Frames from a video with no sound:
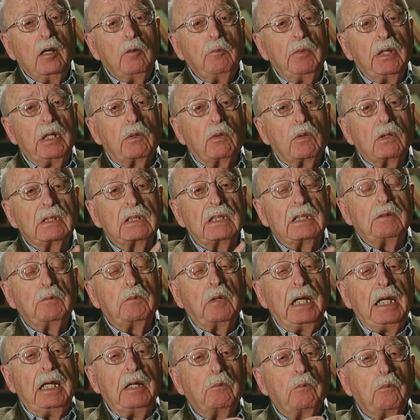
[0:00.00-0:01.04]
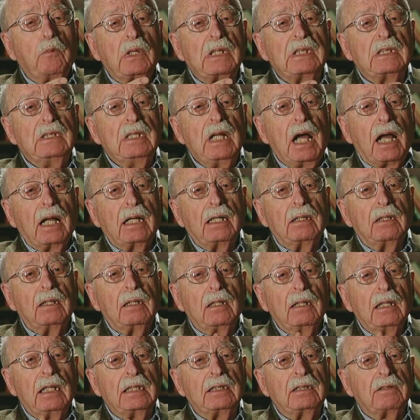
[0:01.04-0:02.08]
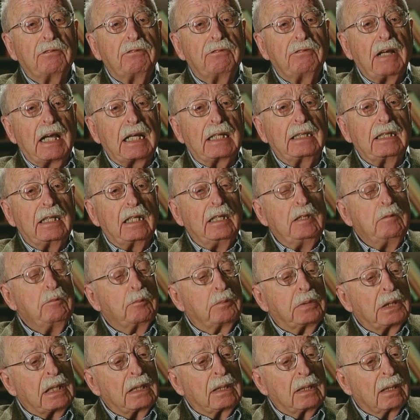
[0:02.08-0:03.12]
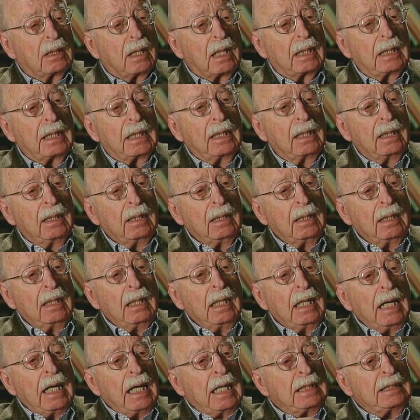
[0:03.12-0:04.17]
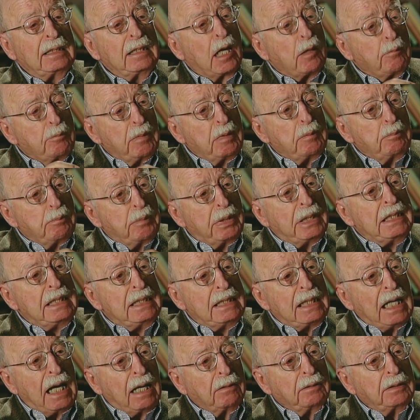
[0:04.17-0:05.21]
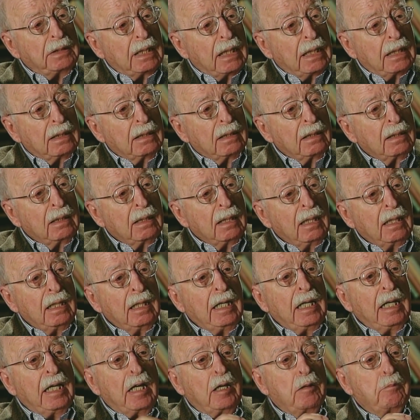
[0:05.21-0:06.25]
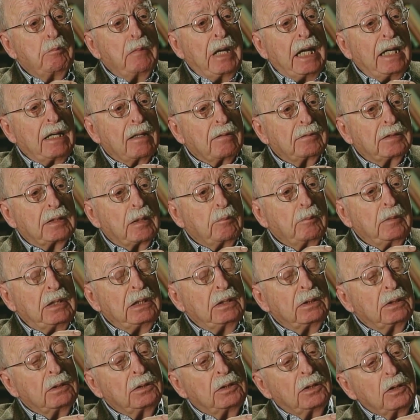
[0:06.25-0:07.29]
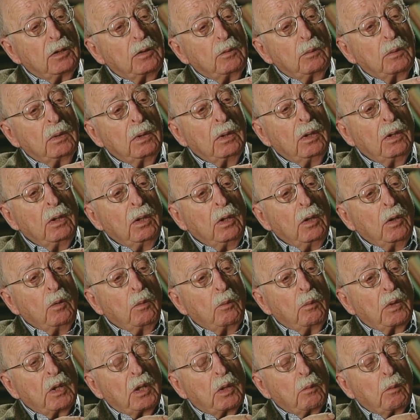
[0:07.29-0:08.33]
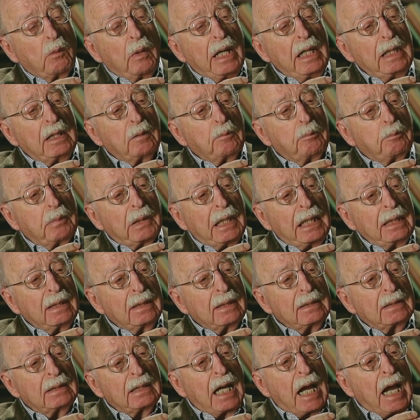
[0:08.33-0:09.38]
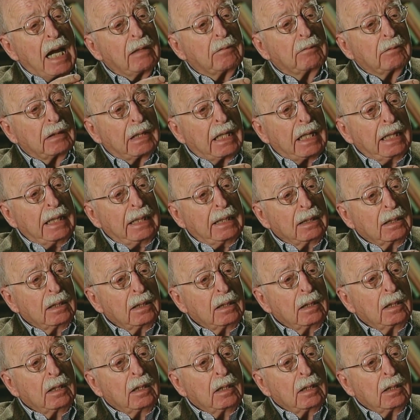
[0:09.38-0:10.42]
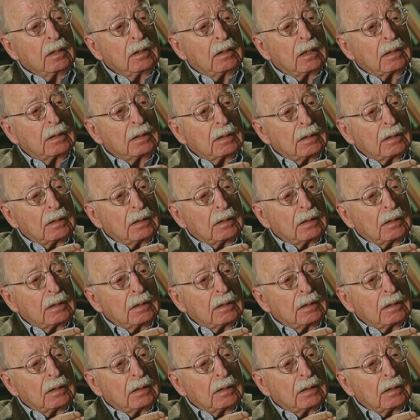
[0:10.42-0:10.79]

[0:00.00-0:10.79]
because it was not its effect in blood clotting has not been pinned down yet. It may have something to do with the way the platelets aggregate to